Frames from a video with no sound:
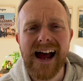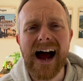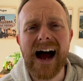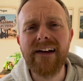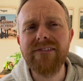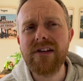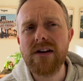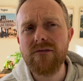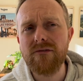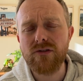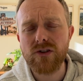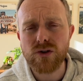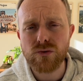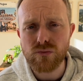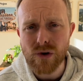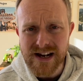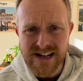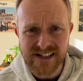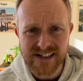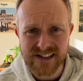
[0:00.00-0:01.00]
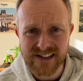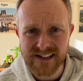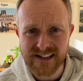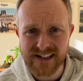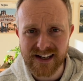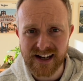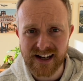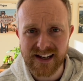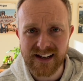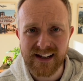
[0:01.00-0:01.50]
And then for the rest of the
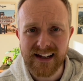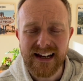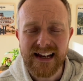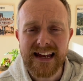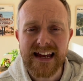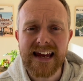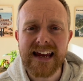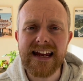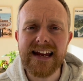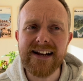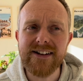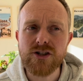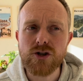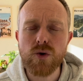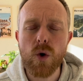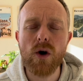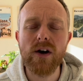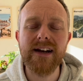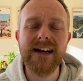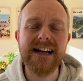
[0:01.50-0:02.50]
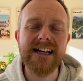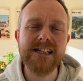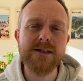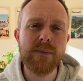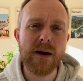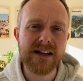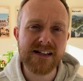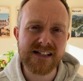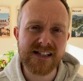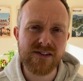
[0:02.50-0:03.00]
day, it's quite an
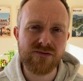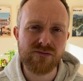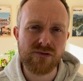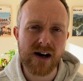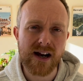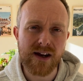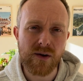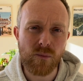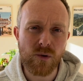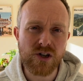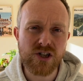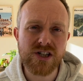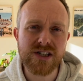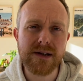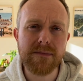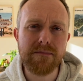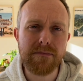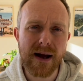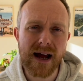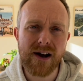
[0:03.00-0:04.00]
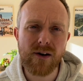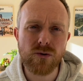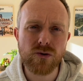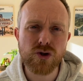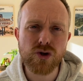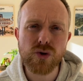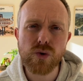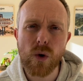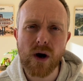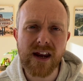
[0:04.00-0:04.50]
expensive rate, which is about
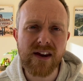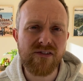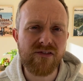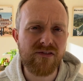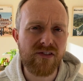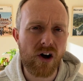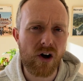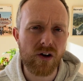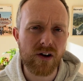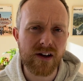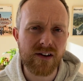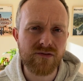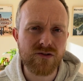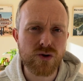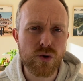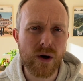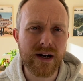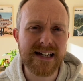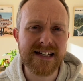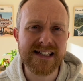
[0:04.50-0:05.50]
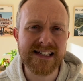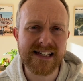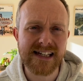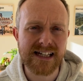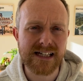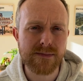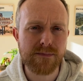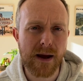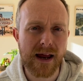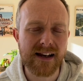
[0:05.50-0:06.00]
25,
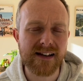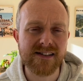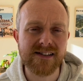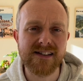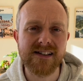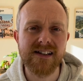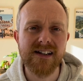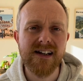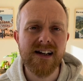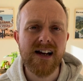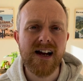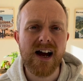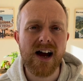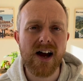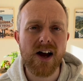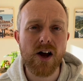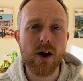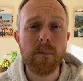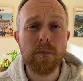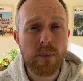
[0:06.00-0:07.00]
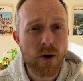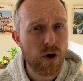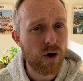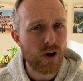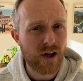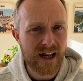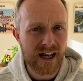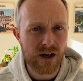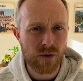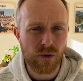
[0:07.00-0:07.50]
26 pence uh, per
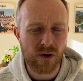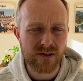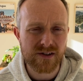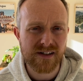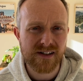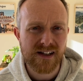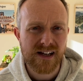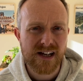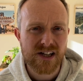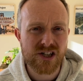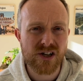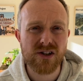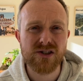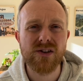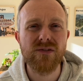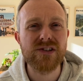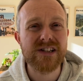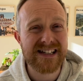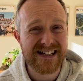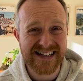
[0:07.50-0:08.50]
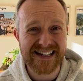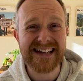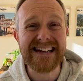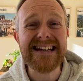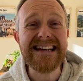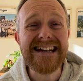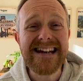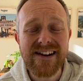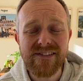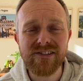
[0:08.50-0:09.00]
kilowatt. So that's obviously
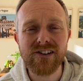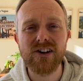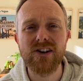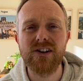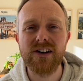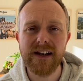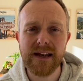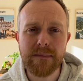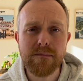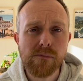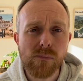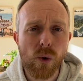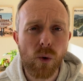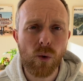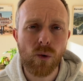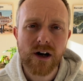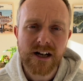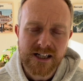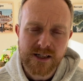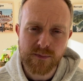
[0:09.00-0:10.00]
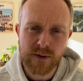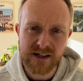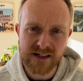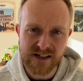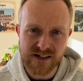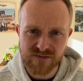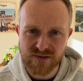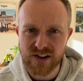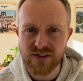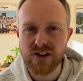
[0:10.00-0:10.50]
significantly more
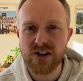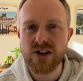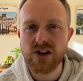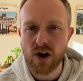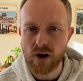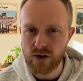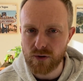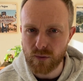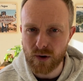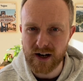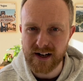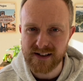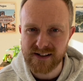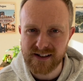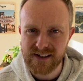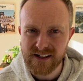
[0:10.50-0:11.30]
expensive than the night rate.